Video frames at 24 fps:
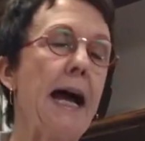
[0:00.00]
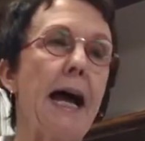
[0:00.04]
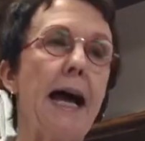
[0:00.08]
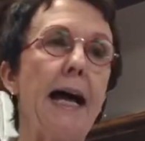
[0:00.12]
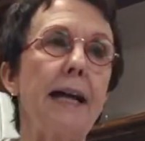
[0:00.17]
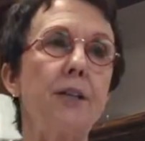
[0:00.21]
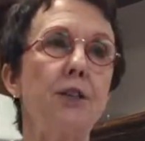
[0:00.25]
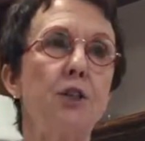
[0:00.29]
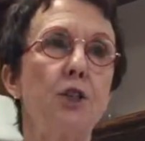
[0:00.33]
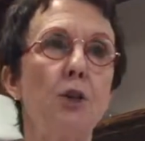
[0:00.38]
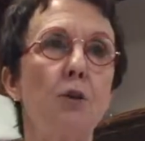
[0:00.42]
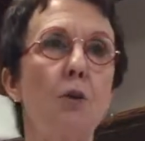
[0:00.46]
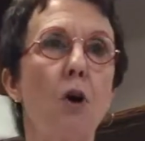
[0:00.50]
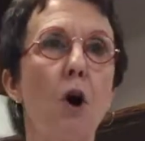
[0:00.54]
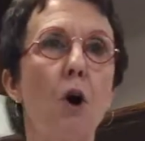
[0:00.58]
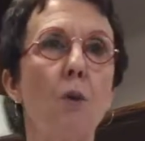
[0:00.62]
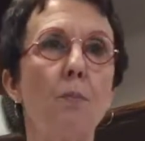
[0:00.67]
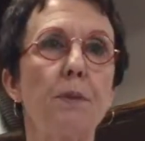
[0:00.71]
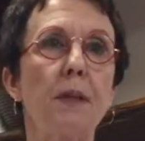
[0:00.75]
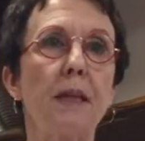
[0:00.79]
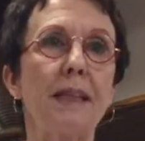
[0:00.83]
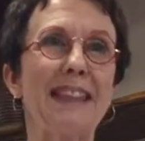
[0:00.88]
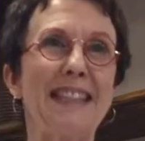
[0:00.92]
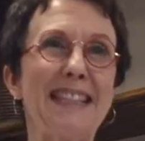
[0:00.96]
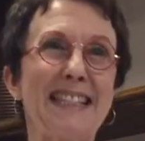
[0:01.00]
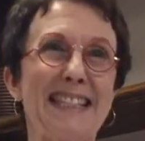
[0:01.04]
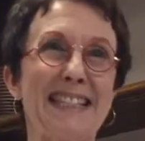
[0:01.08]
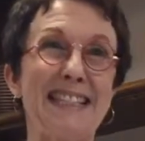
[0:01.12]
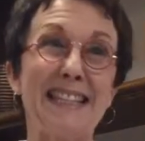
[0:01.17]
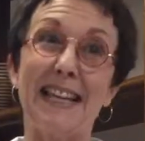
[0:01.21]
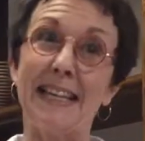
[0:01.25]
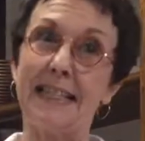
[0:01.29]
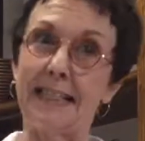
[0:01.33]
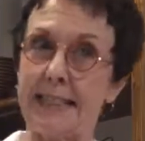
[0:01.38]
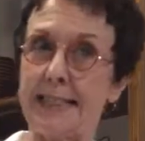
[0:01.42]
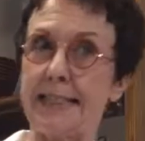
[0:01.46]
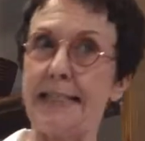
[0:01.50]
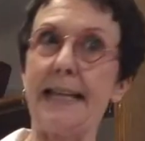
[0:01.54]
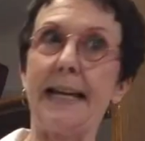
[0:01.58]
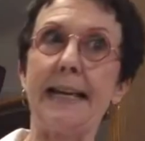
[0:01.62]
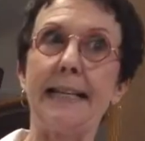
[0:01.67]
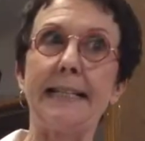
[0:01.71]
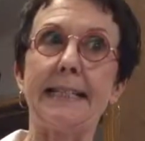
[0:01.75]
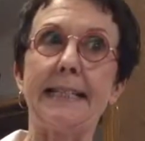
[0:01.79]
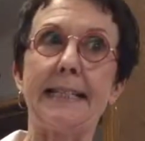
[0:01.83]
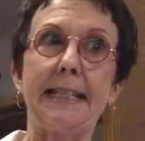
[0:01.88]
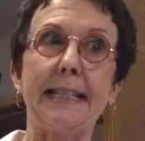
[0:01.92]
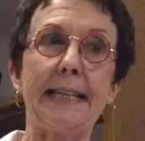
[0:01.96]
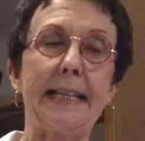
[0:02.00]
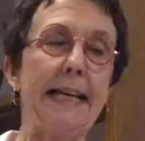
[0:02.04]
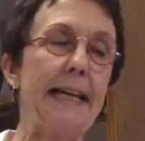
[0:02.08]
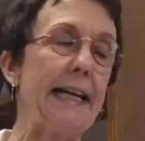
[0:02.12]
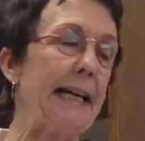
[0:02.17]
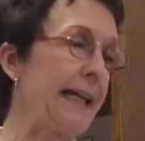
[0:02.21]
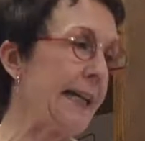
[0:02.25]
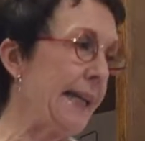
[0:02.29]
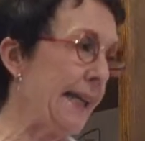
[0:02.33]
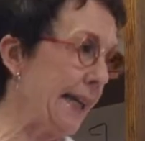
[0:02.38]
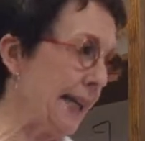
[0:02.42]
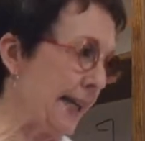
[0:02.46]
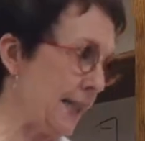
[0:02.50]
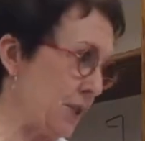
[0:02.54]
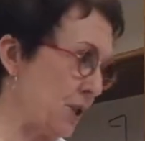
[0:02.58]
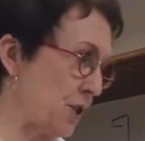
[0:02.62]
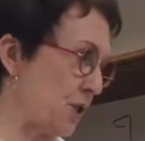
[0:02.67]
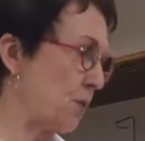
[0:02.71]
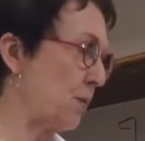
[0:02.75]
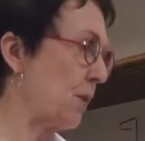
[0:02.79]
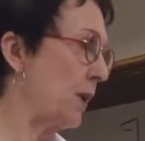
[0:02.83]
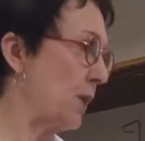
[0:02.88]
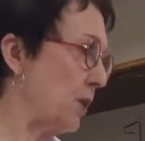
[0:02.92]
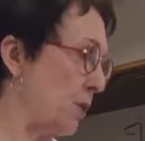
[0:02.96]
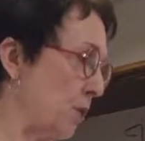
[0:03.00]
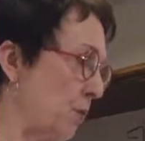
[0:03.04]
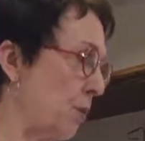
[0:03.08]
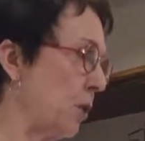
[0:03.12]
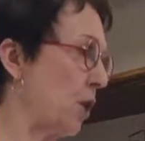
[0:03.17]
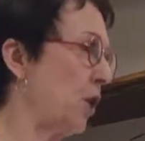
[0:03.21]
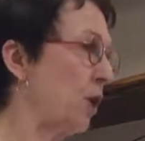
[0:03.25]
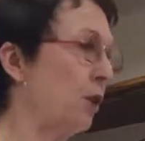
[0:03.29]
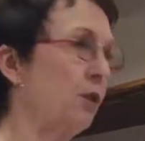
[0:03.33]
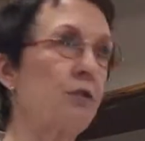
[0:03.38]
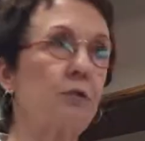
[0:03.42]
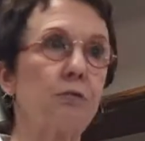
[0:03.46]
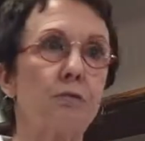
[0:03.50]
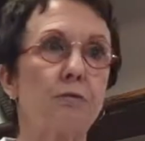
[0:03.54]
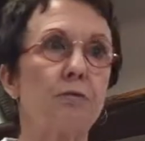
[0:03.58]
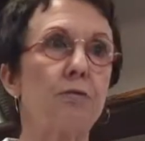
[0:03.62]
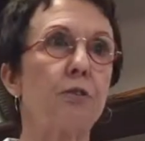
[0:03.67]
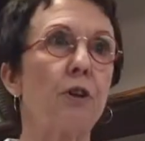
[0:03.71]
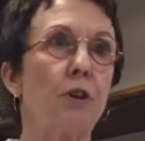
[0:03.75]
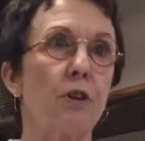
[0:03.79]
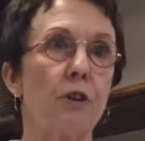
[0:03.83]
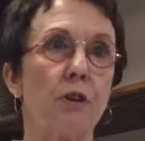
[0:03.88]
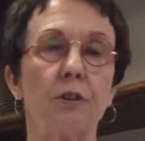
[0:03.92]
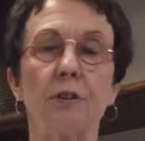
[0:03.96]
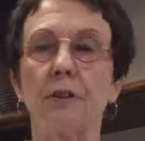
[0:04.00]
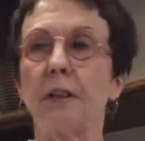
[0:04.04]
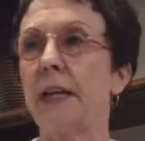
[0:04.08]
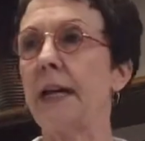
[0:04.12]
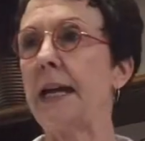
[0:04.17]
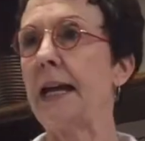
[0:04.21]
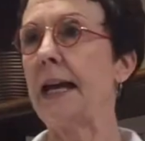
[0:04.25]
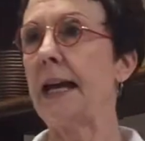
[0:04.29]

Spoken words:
I do hope that this sets nicely against what you all learned